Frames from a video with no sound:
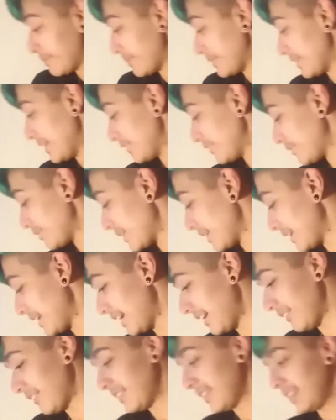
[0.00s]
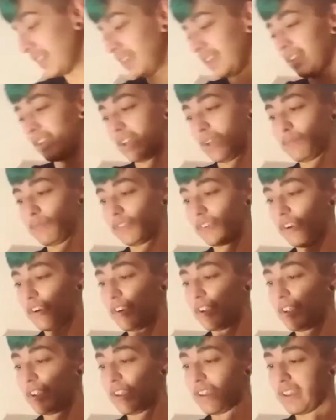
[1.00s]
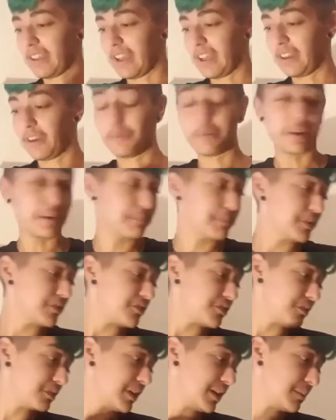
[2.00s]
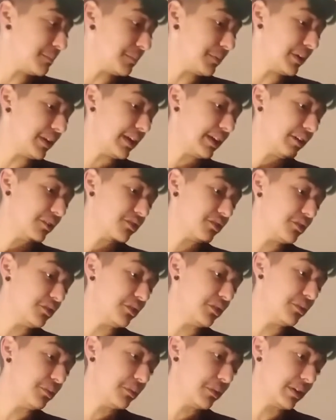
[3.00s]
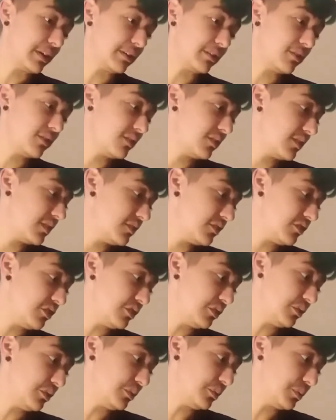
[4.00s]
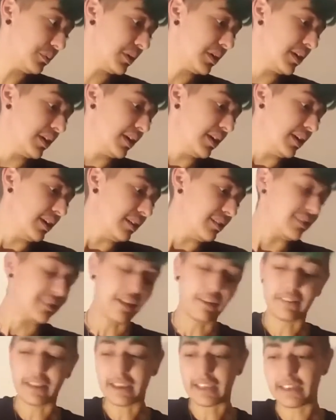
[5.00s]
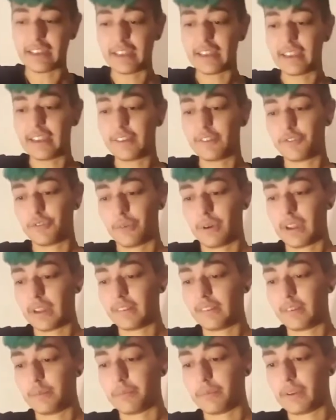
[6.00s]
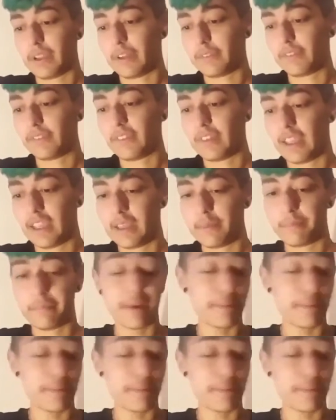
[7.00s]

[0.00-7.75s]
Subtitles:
pronounce right now. I'm sorry. I don't want to butcher it, but I also don't want to sound like an idiot trying to pronounce the name.